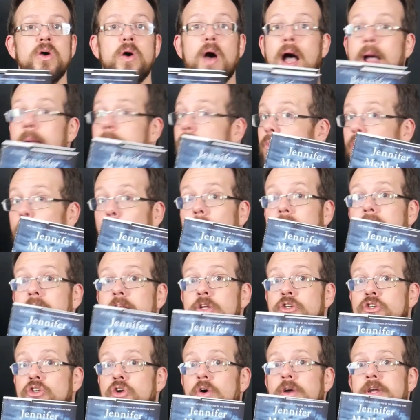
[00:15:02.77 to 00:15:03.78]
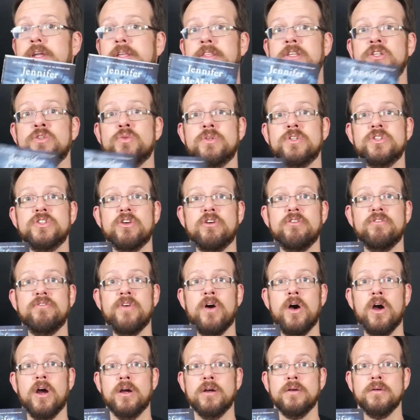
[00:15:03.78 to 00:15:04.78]
I'm quite enjoying this one so
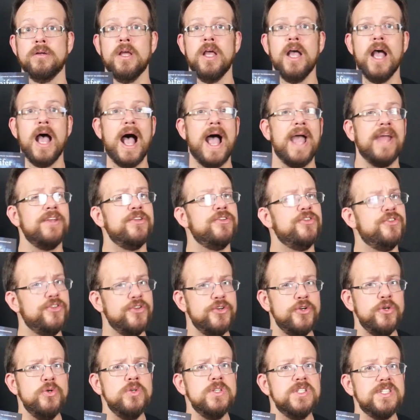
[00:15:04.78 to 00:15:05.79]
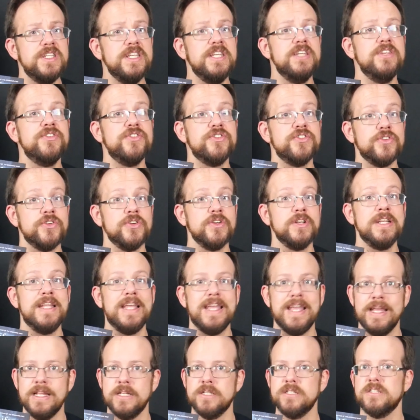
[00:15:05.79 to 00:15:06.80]
far. I do see certain
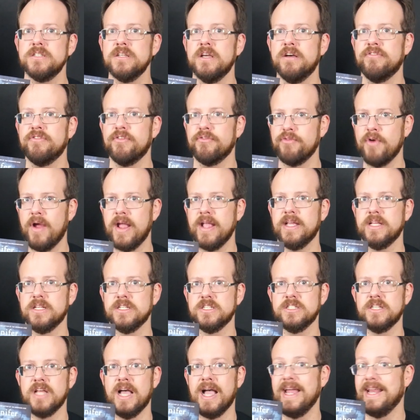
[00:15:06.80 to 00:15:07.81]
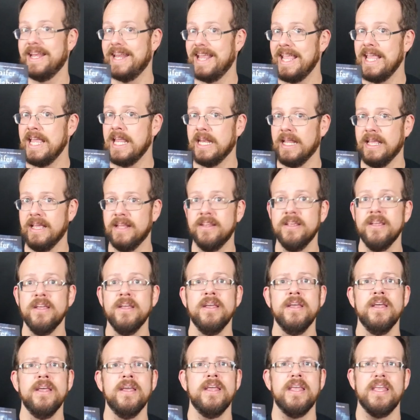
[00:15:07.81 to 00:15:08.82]
hints of Frankenstein in it,
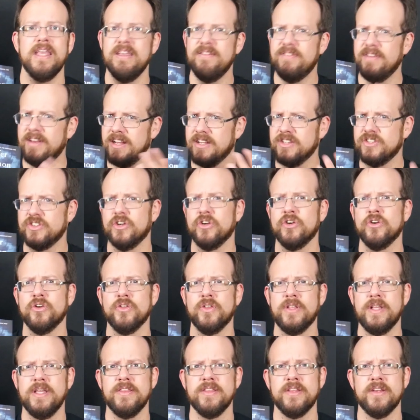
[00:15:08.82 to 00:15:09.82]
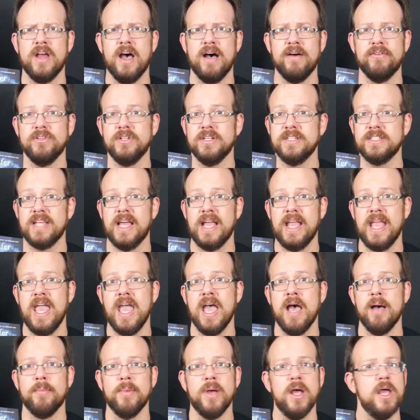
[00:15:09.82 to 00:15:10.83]
even as early in the novel as I
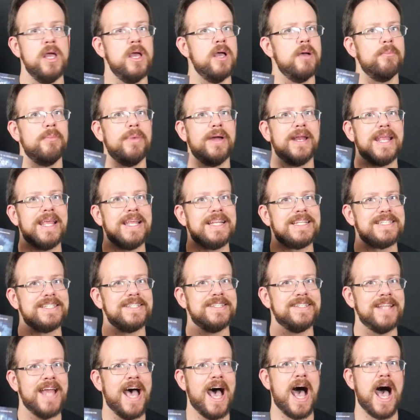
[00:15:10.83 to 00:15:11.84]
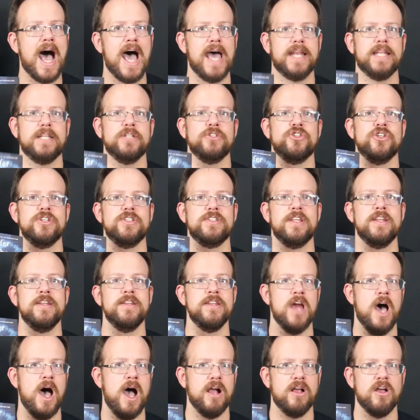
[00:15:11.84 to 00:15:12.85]
am, but it's not just a
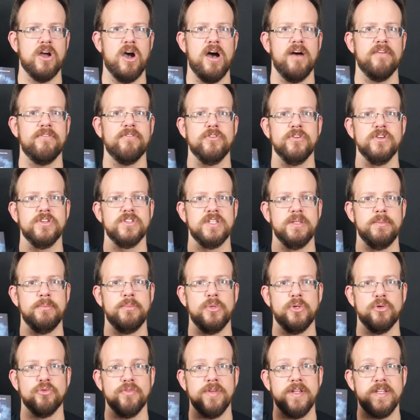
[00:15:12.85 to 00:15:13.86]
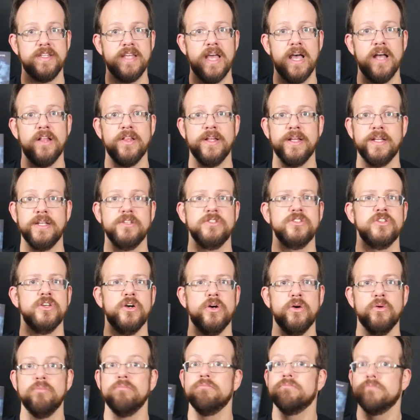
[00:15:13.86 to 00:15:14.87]
knockoff or a simple retelling,
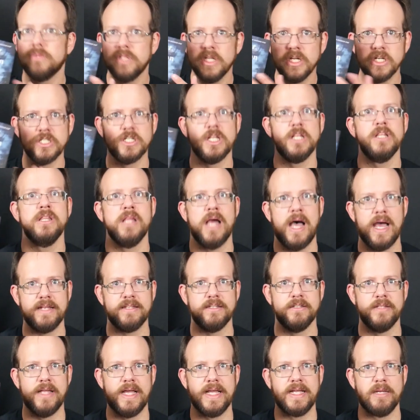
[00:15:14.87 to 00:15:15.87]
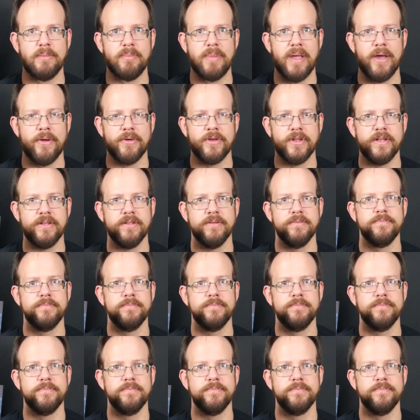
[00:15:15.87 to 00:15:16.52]
so there's a lot to like about it.